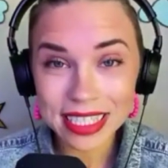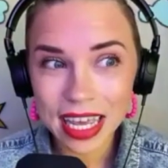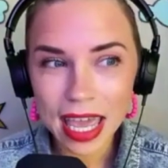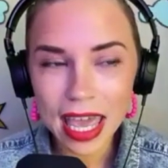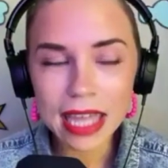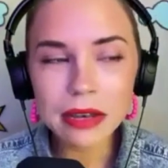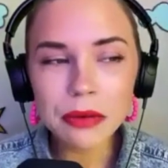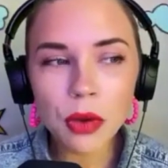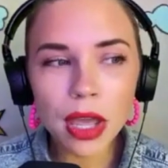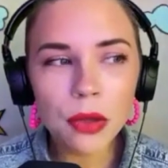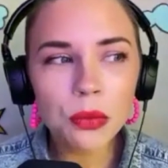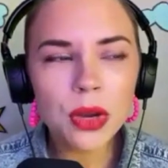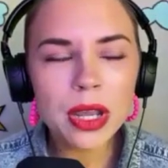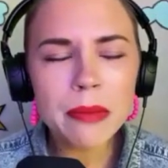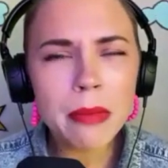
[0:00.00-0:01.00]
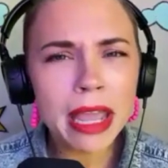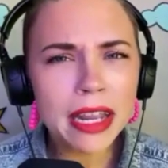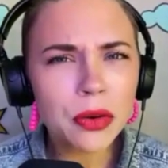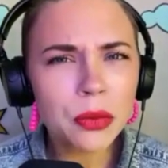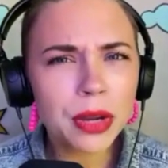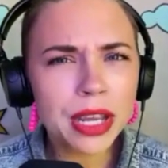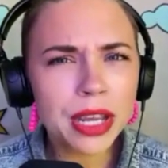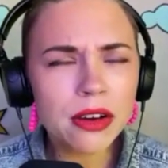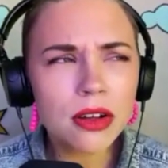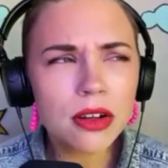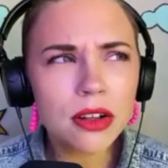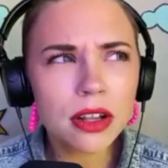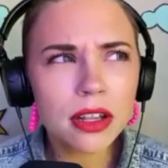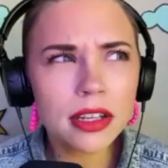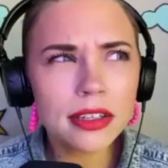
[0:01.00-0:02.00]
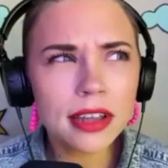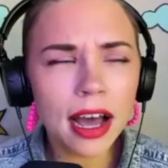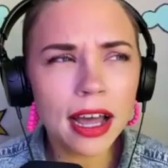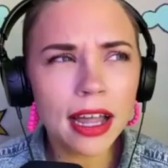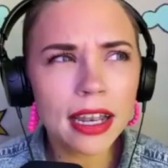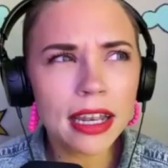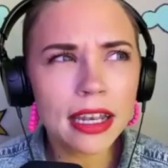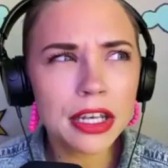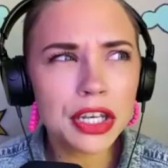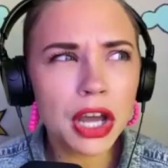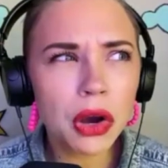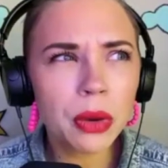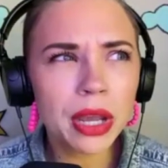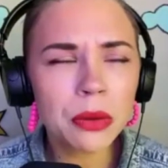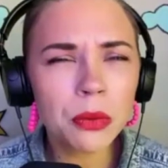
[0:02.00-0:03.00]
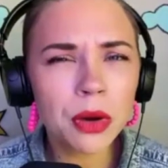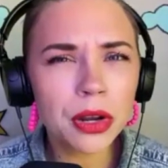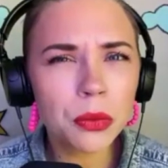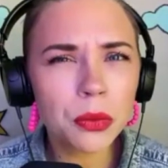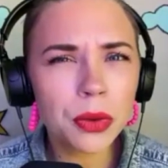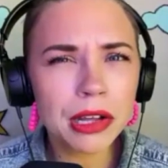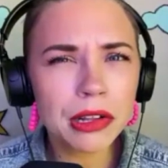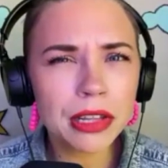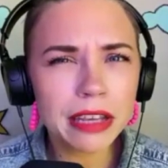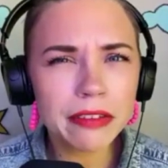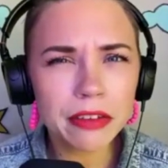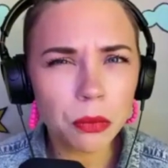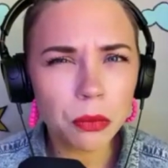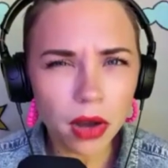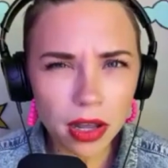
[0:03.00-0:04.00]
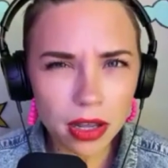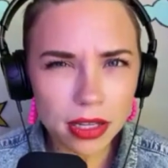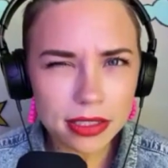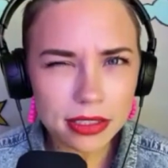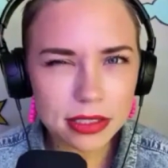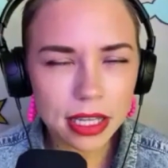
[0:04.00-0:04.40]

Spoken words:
And we made a wheel not knowing what a wheel even was.